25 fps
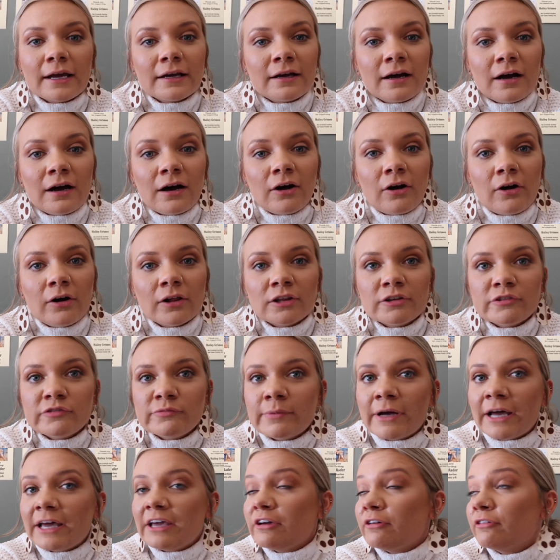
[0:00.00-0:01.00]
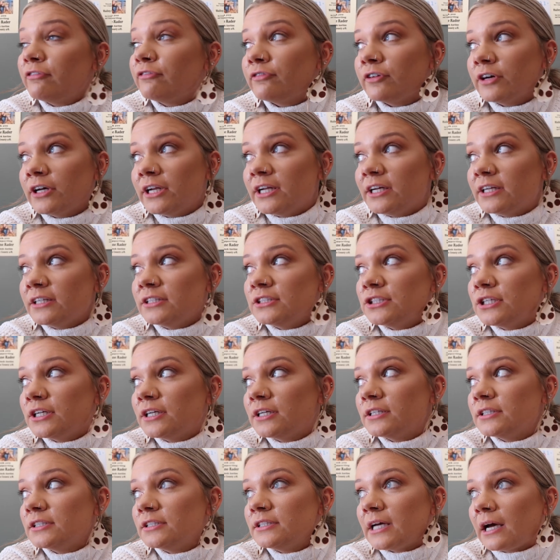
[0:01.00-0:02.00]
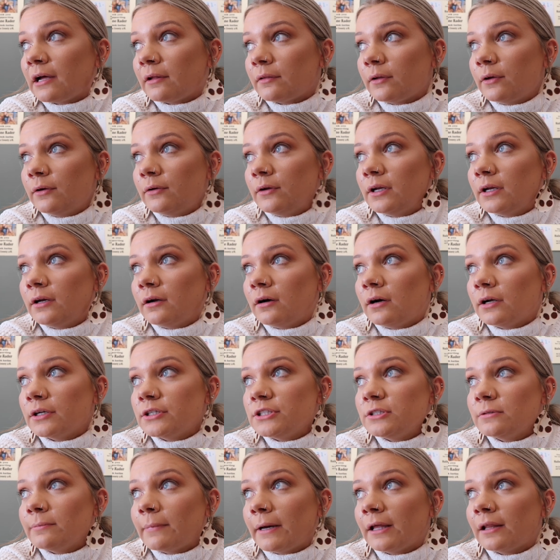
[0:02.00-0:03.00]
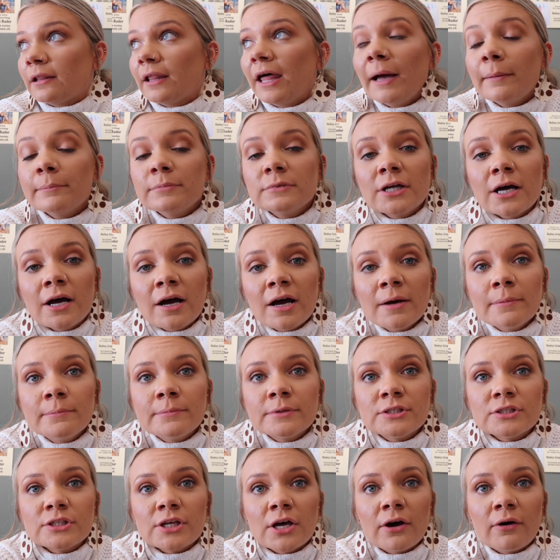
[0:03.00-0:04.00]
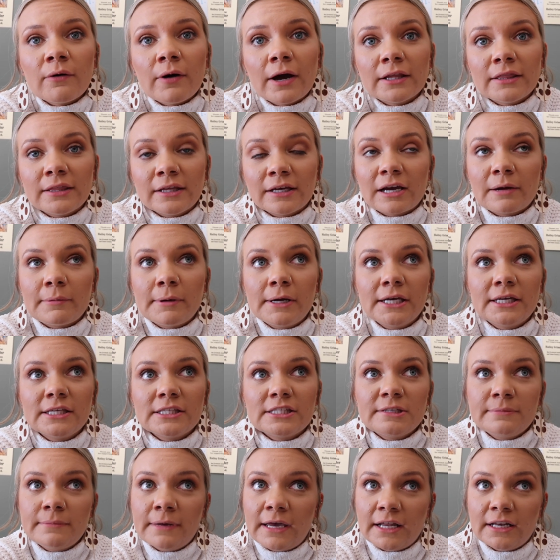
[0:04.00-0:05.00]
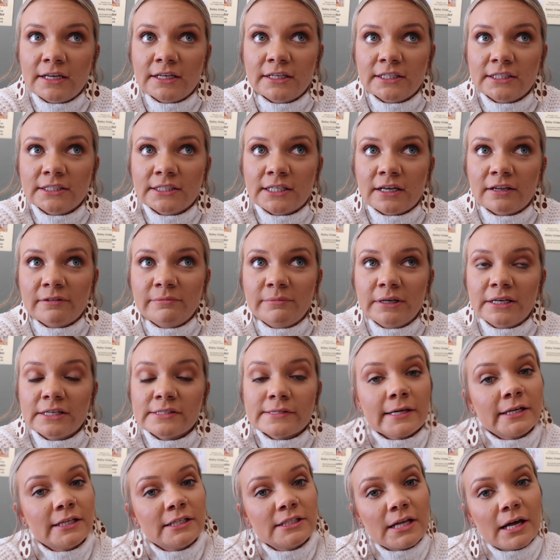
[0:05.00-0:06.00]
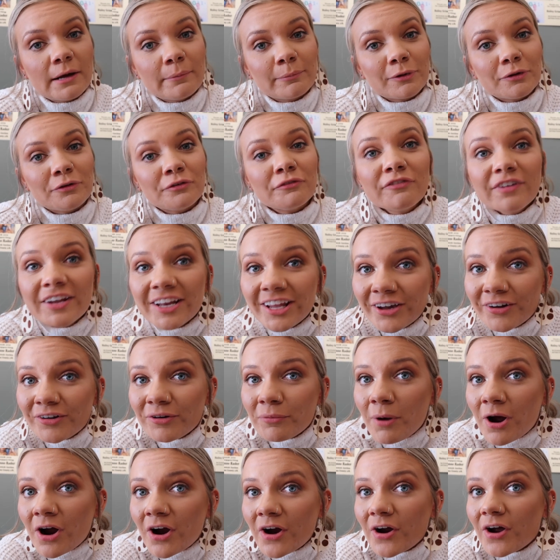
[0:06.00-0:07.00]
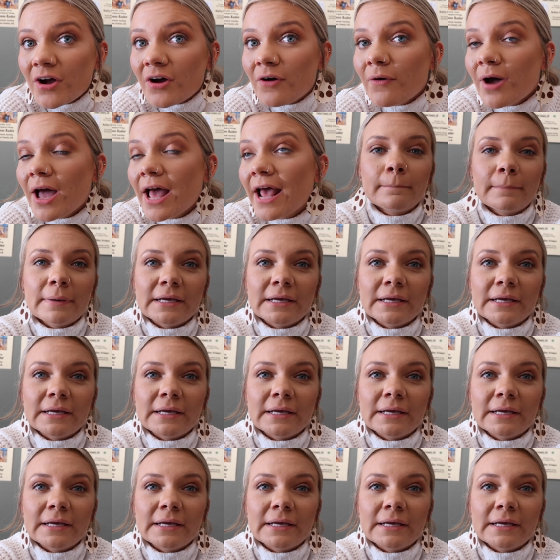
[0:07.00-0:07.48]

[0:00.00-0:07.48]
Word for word: I got all of my footage downloaded onto my laptop, so I think I might get some editing done because I need to upload a video tomorrow.